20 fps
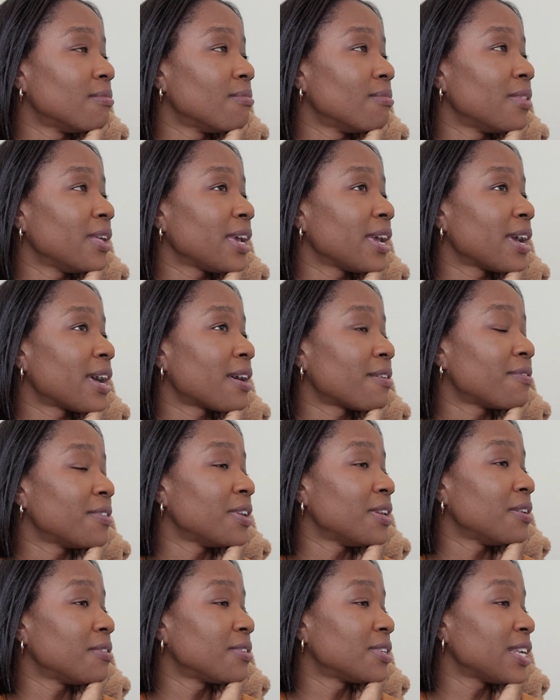they
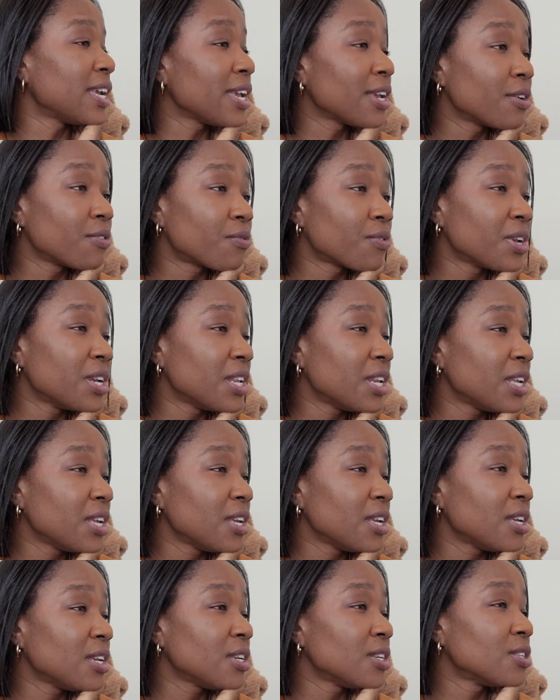haven't taken
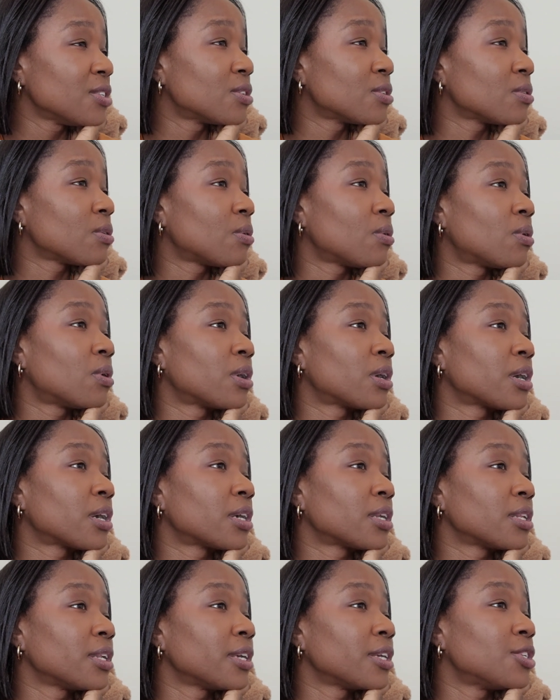readings,
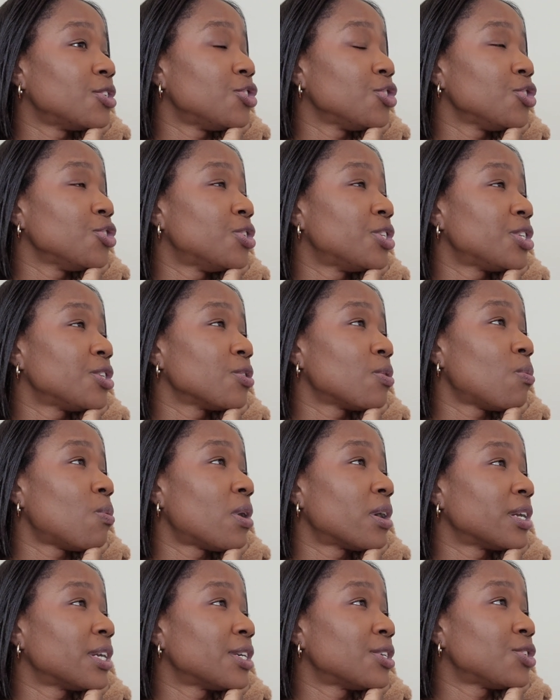or like, do you still
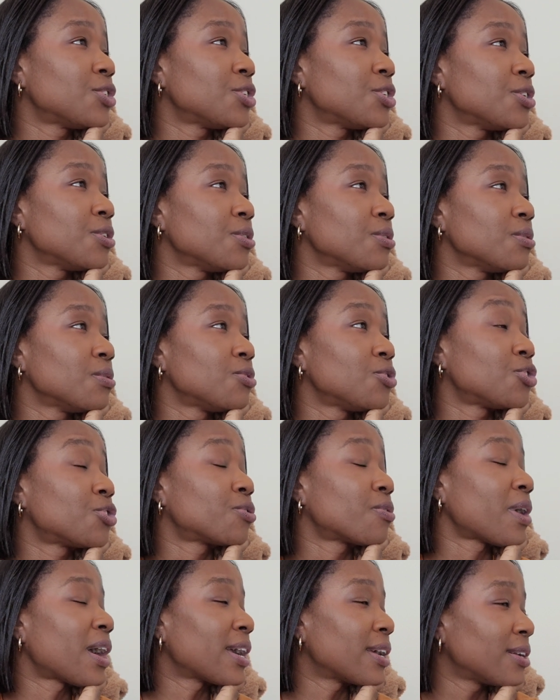want us to
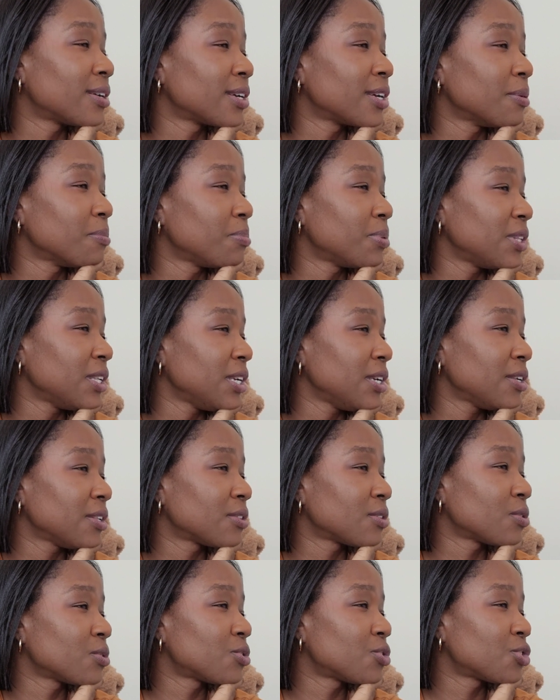try to
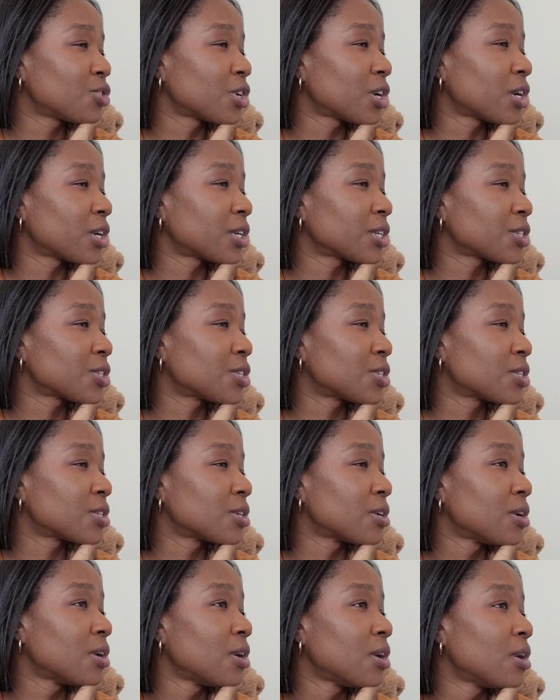complete those
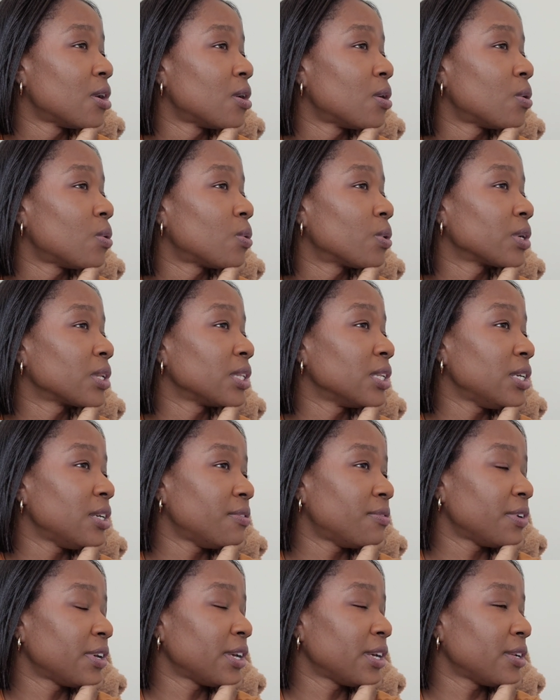charts or
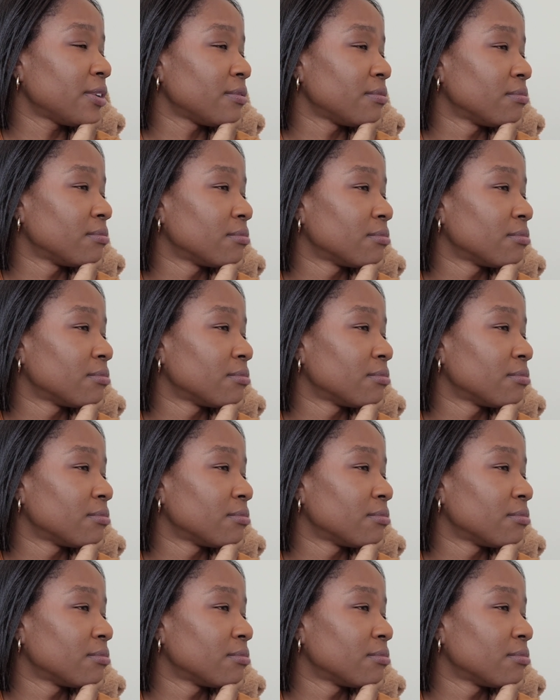leave it?